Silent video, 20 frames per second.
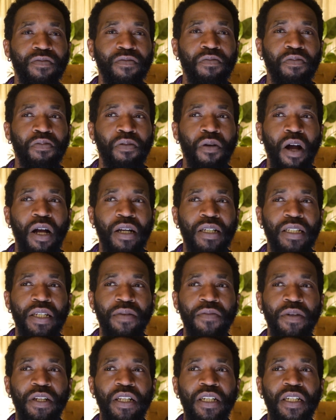
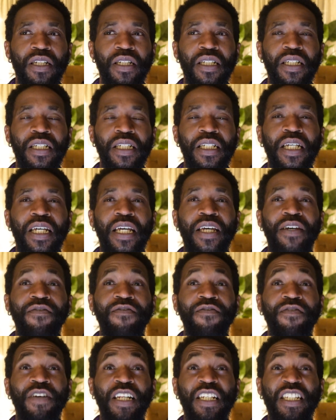proximity and
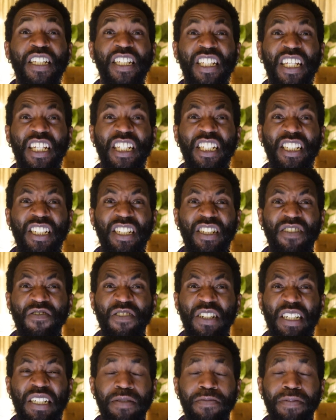fetishization of
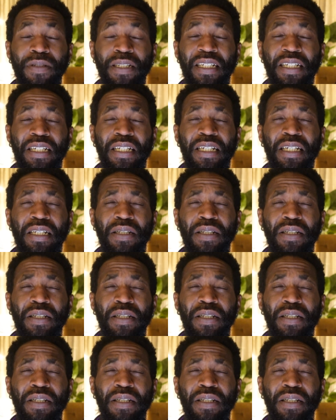race play,